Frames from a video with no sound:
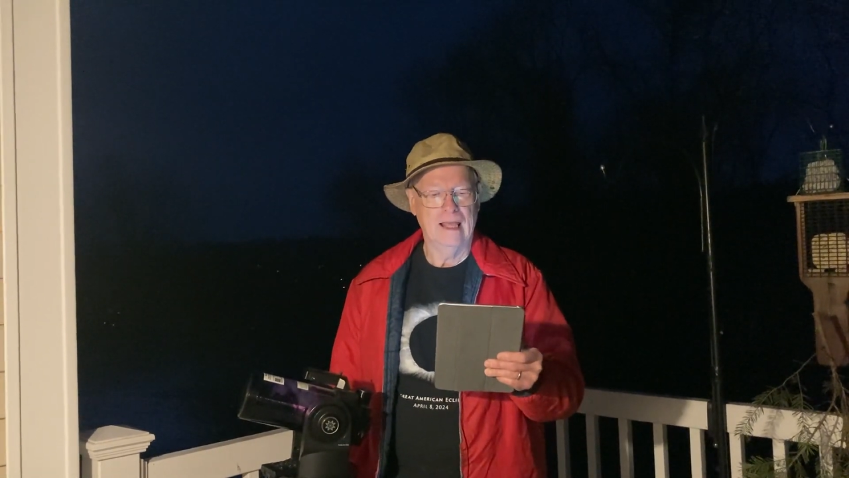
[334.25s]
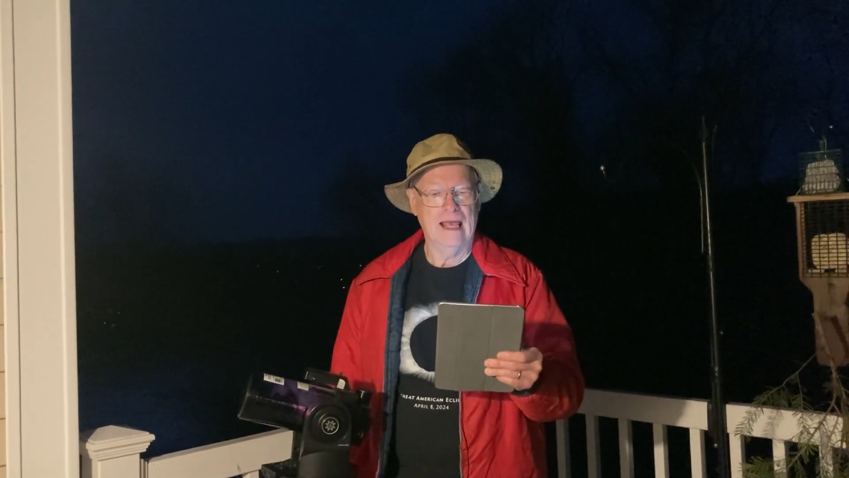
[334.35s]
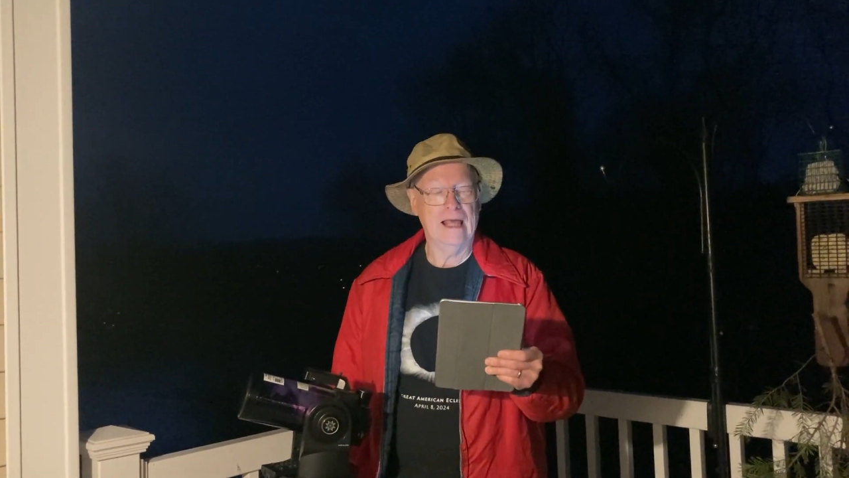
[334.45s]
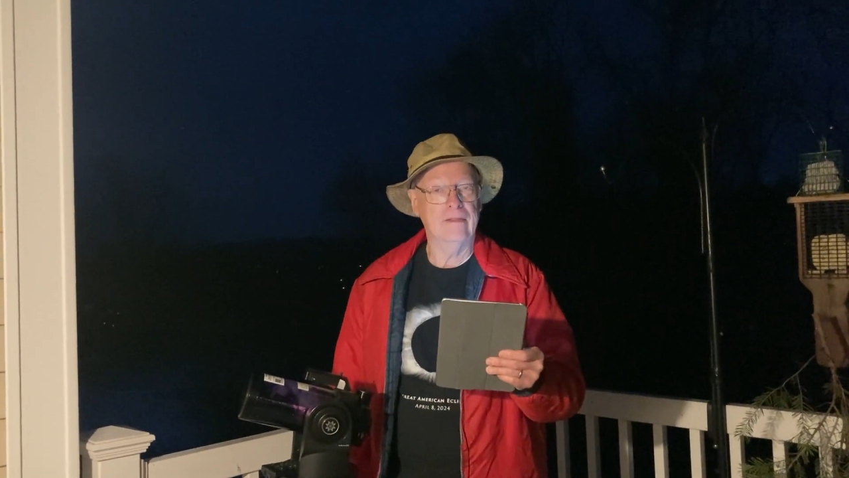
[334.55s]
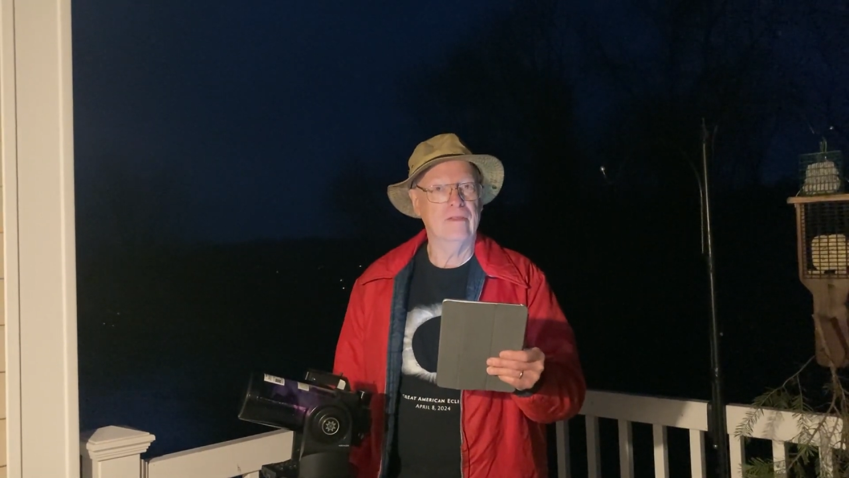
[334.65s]

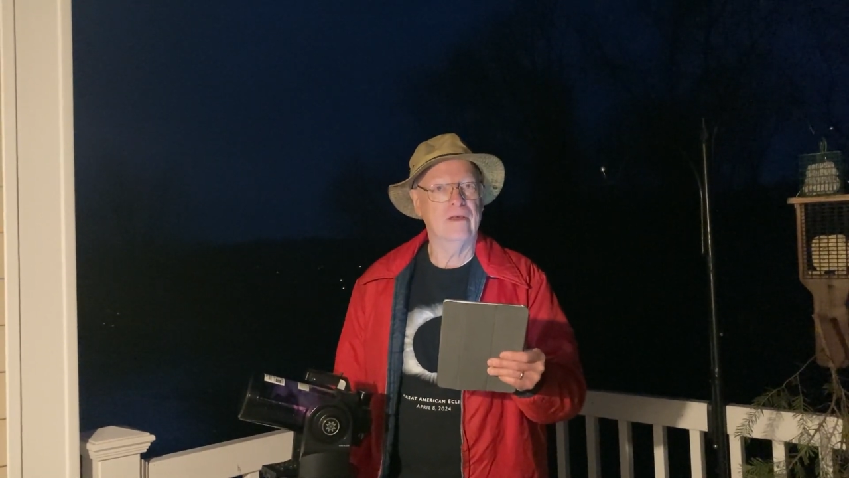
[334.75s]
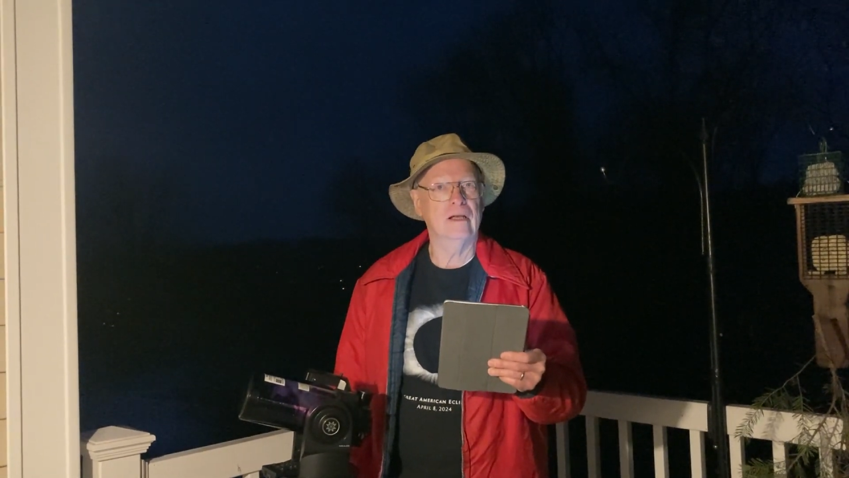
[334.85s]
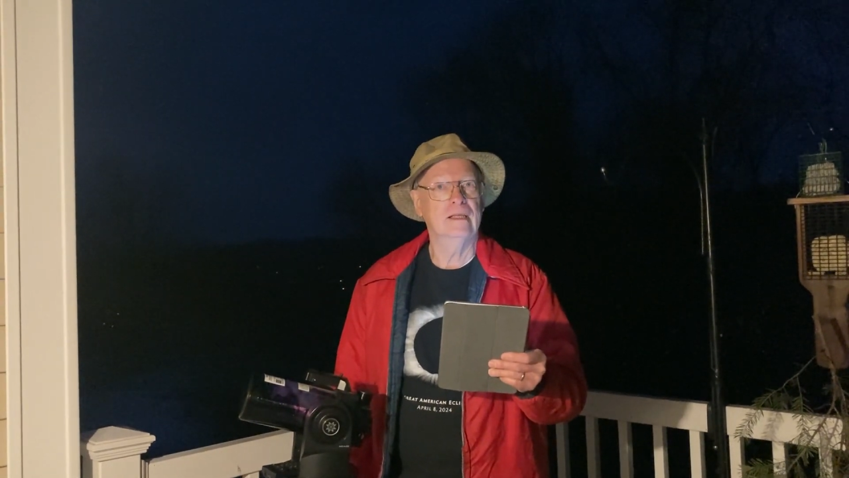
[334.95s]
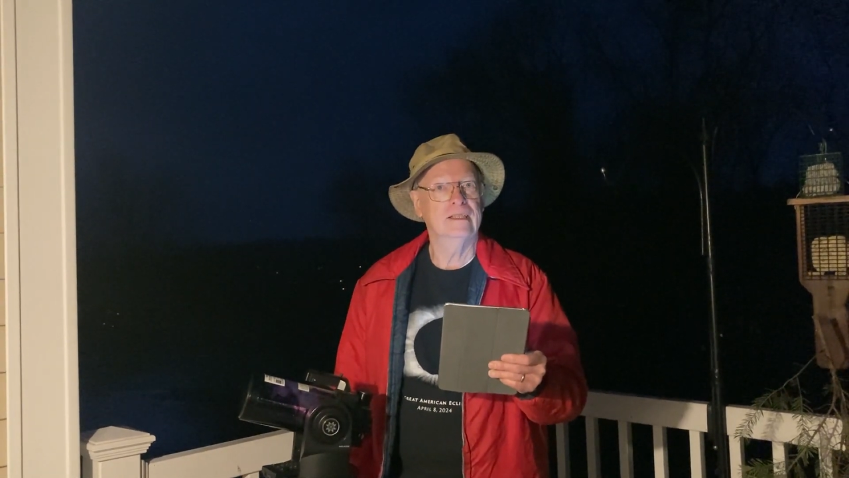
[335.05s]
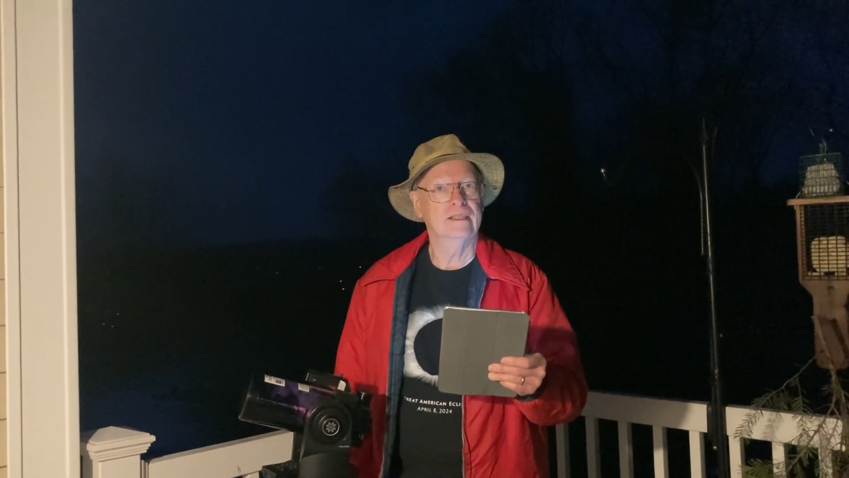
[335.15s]
and
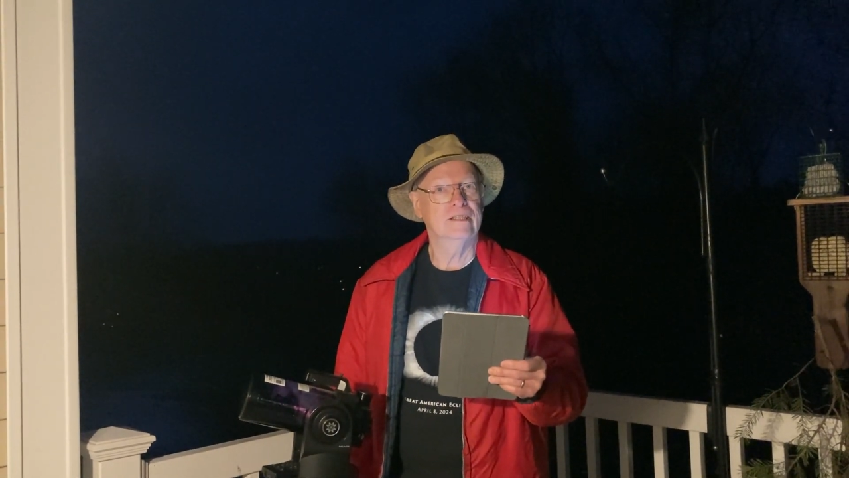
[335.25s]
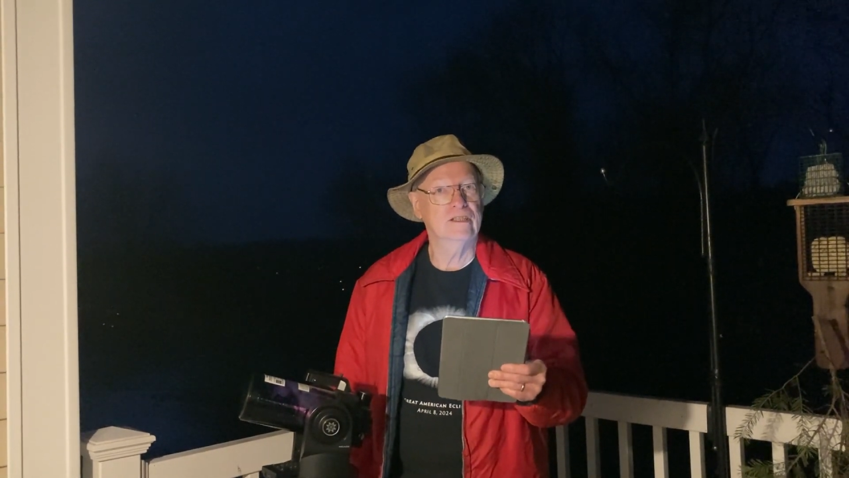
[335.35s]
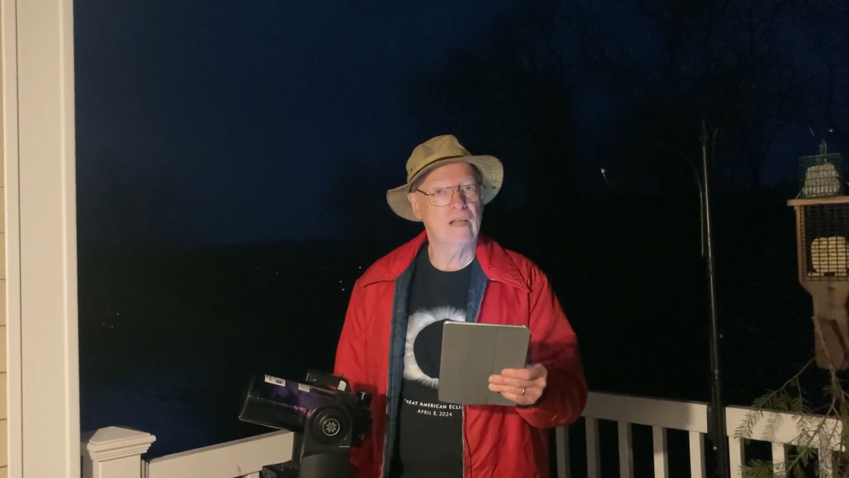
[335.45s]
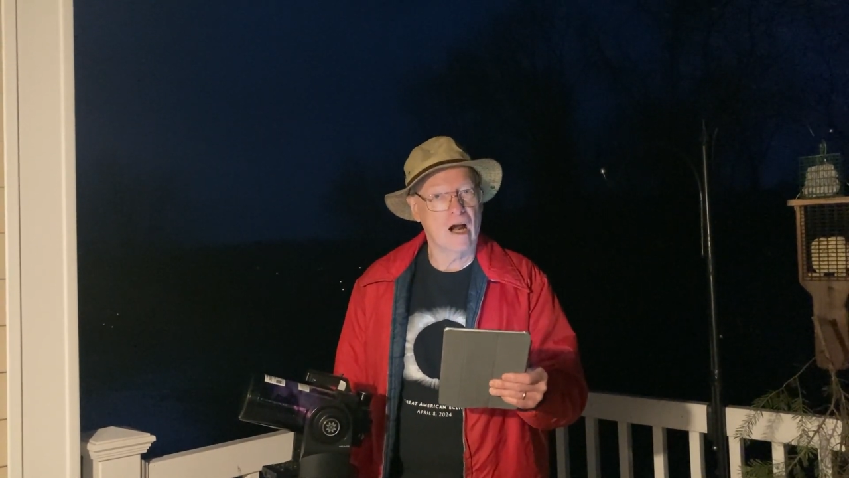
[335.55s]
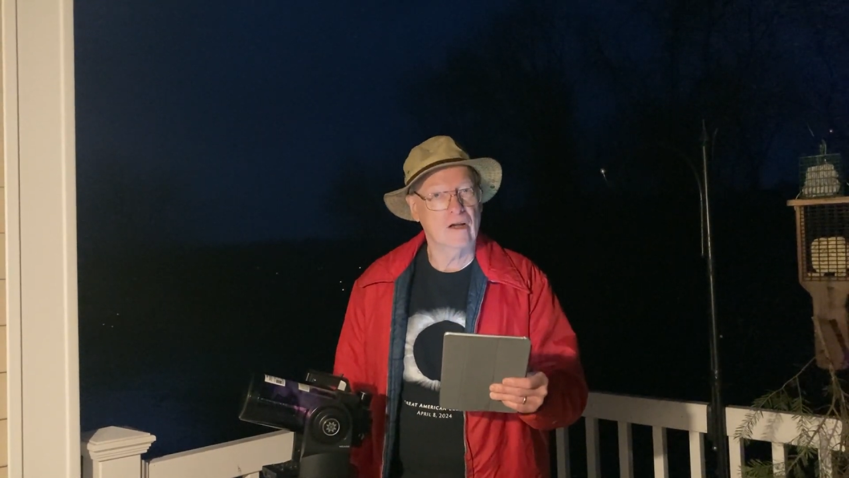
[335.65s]
the
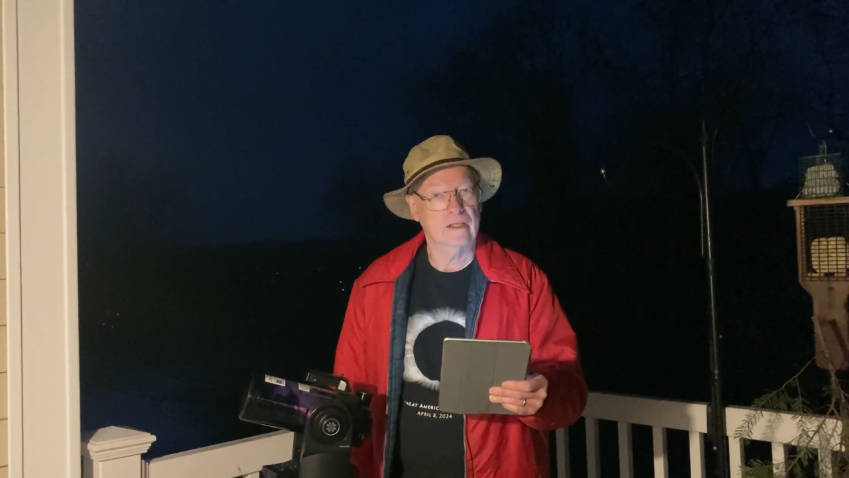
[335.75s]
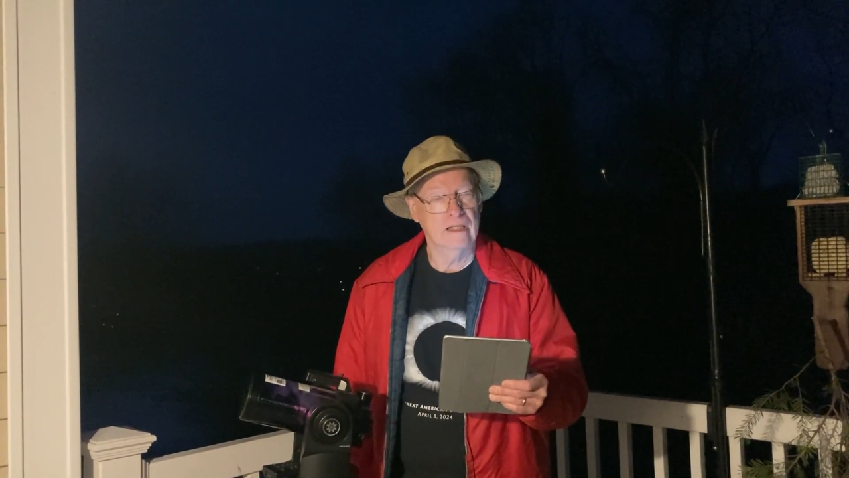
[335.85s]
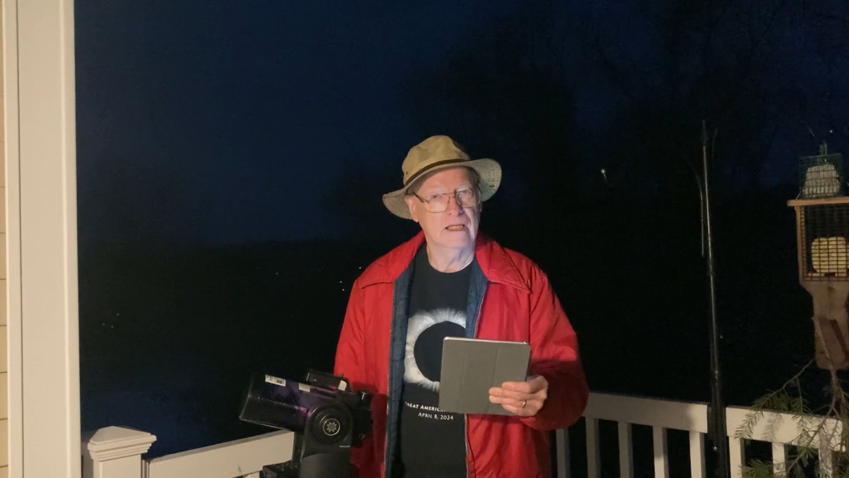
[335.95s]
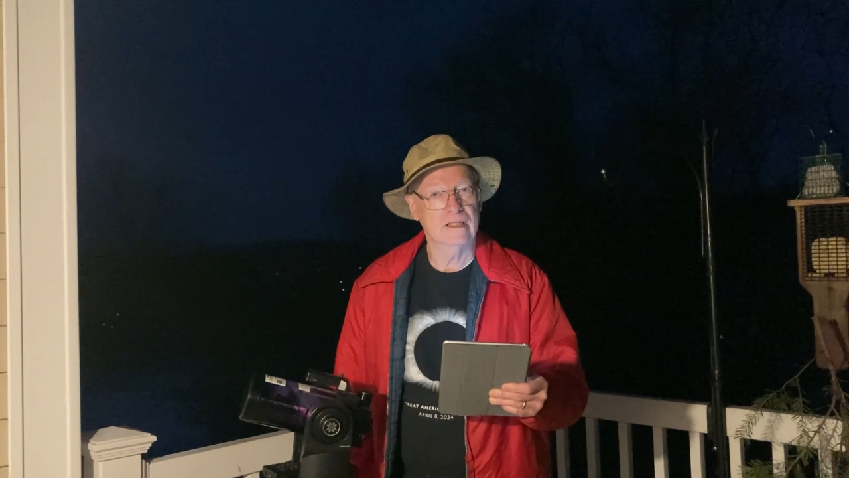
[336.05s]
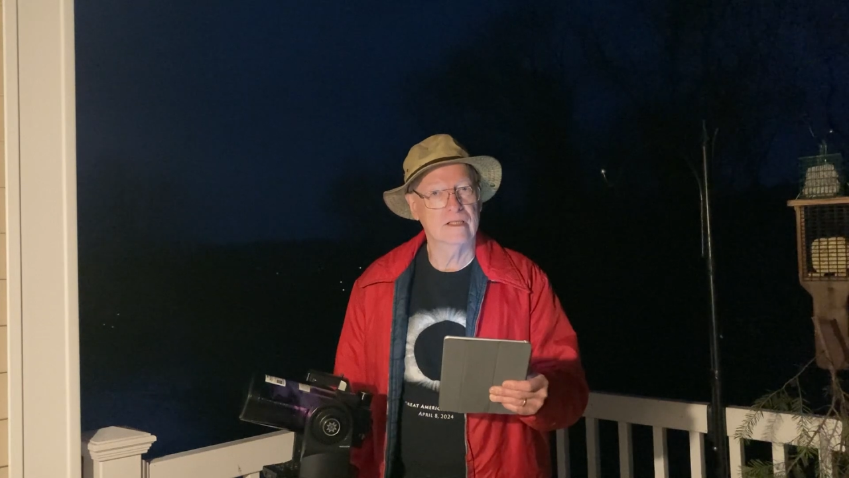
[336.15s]

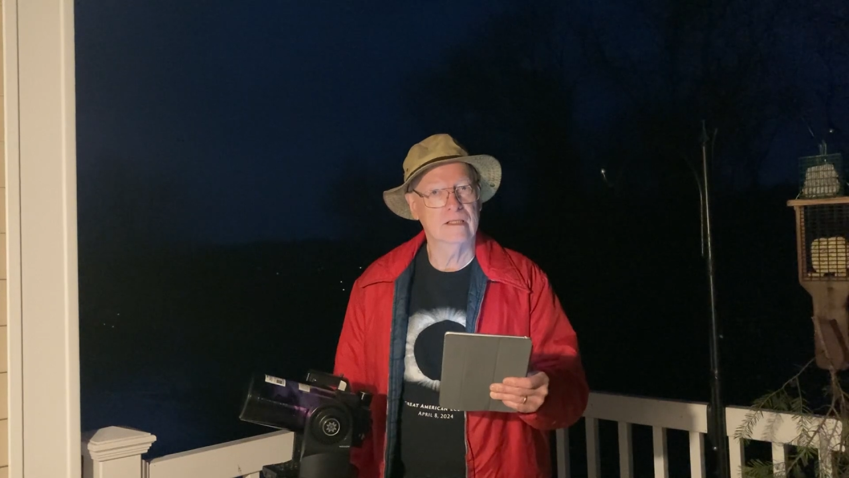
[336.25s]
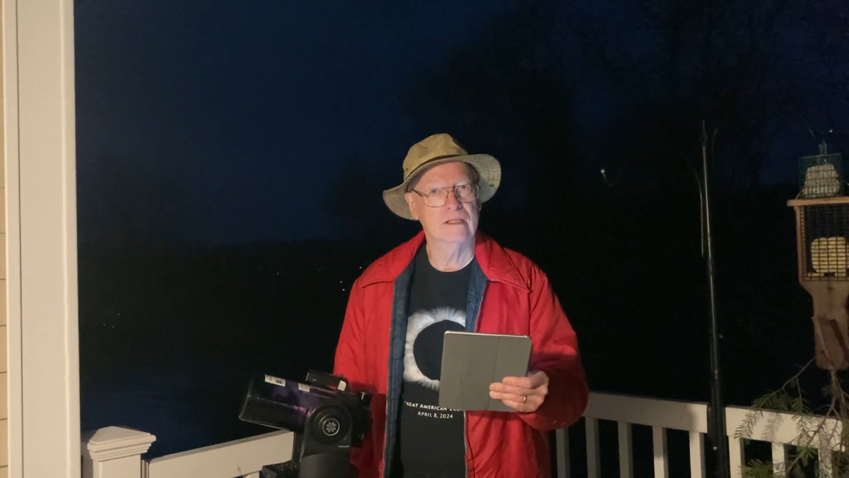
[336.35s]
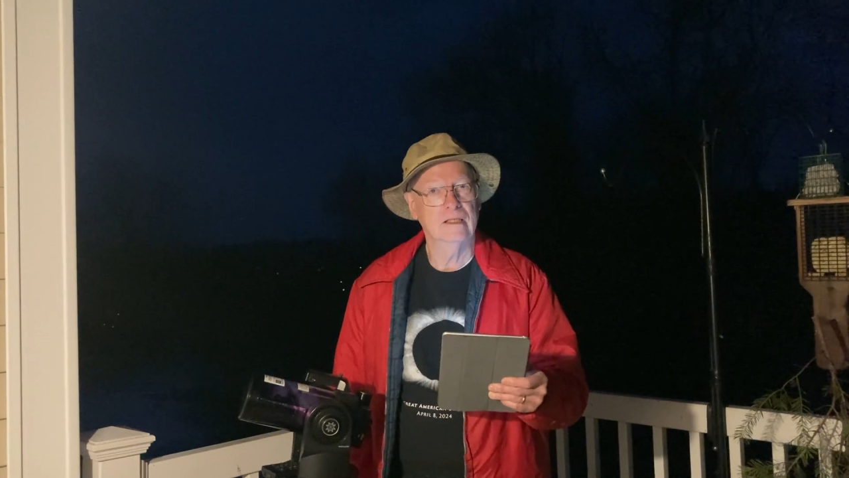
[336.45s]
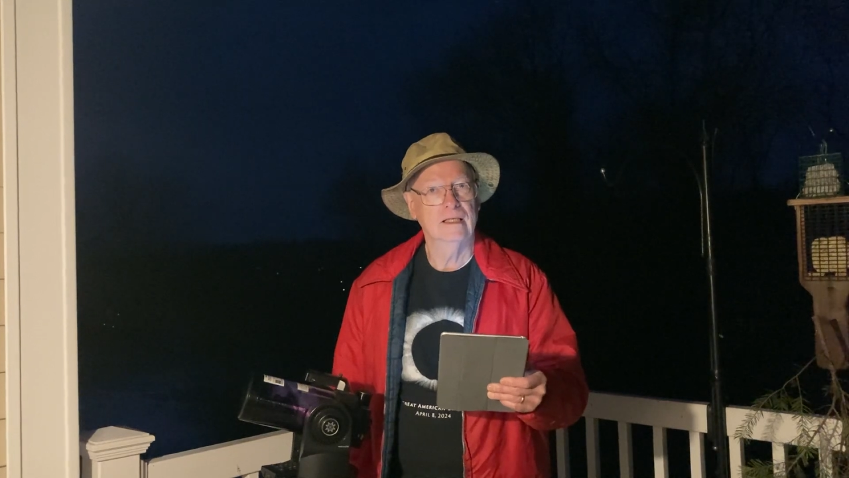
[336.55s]
darkness